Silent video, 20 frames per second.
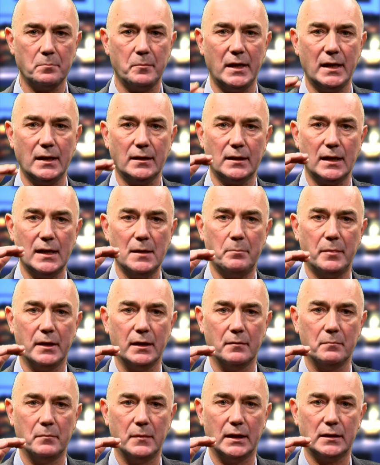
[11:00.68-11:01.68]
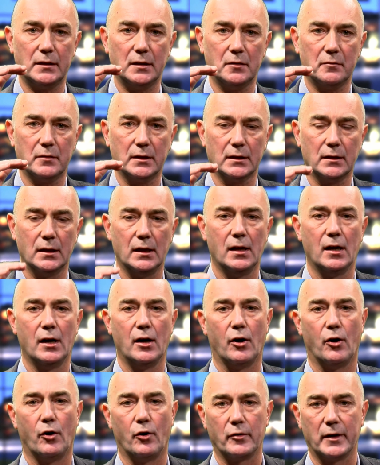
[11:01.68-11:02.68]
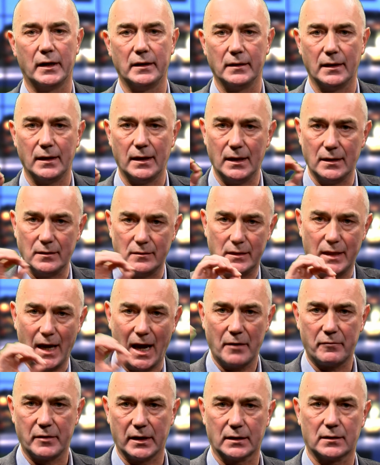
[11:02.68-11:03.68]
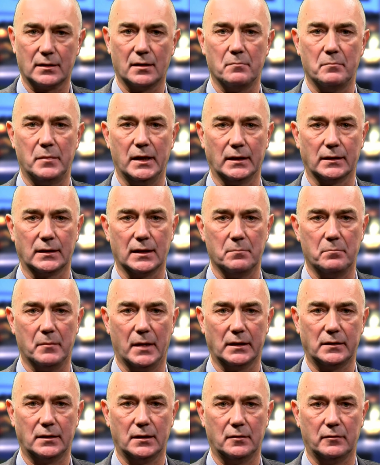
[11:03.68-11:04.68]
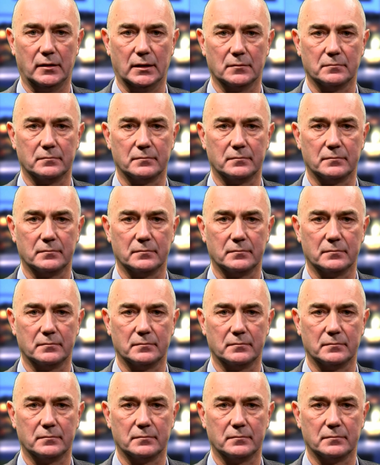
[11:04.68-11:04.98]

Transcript: band gap material or an indirect band gap material.